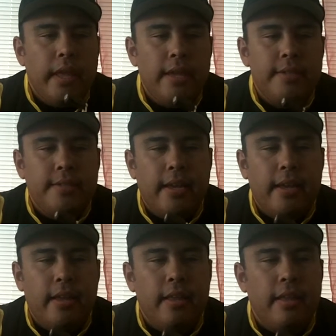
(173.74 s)

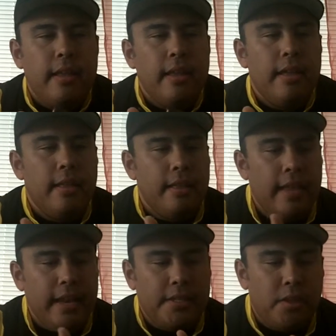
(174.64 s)

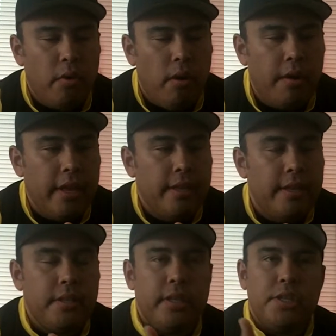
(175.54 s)
that it's so hard that
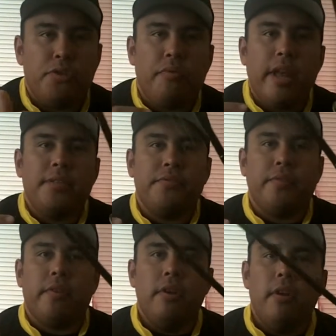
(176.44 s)
the
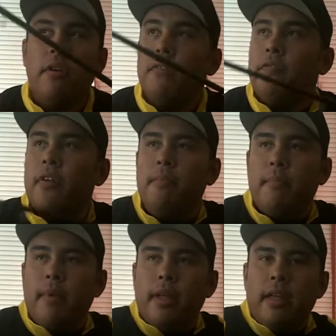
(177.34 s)
transfer
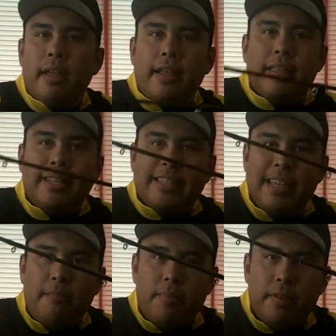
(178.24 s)
from the
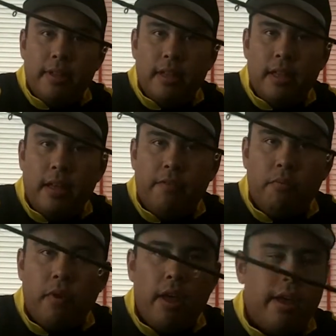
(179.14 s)
tip of the
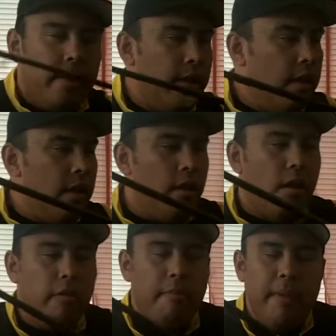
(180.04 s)
rod
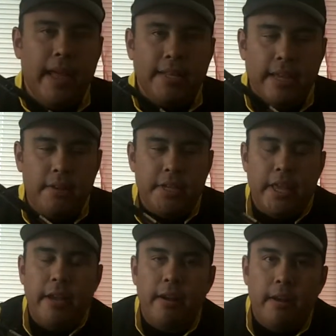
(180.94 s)
all the way back down to
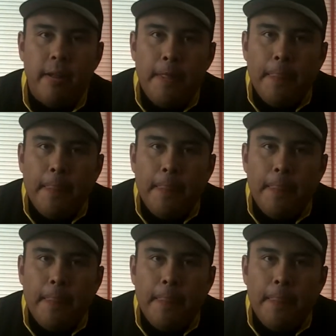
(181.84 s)
here,